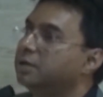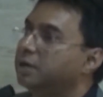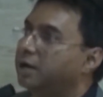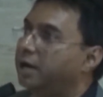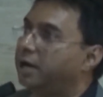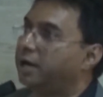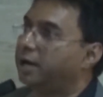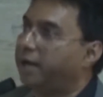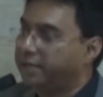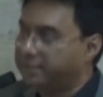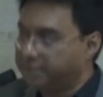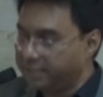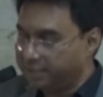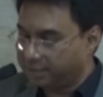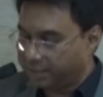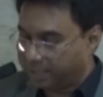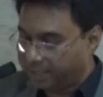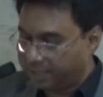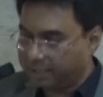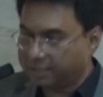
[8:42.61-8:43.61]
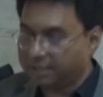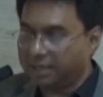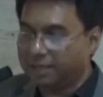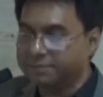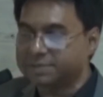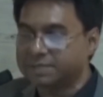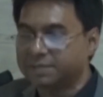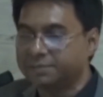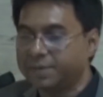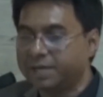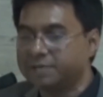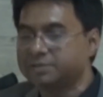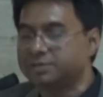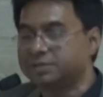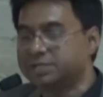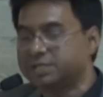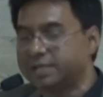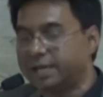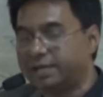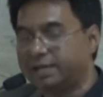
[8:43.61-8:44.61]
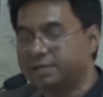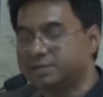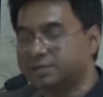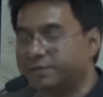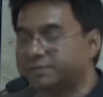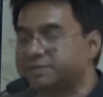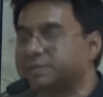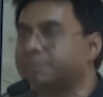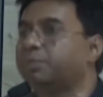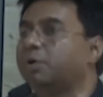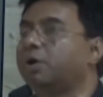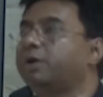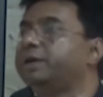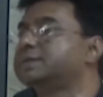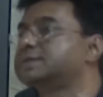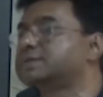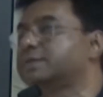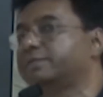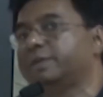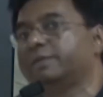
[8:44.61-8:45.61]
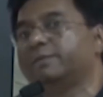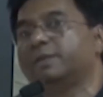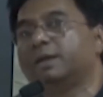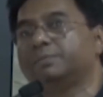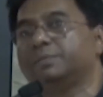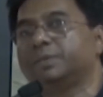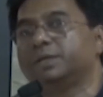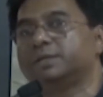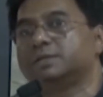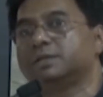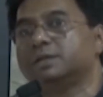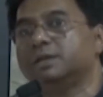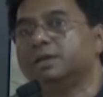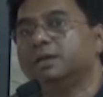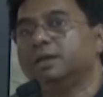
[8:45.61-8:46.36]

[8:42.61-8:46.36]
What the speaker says: I think here comes the major challenge of the politics of development.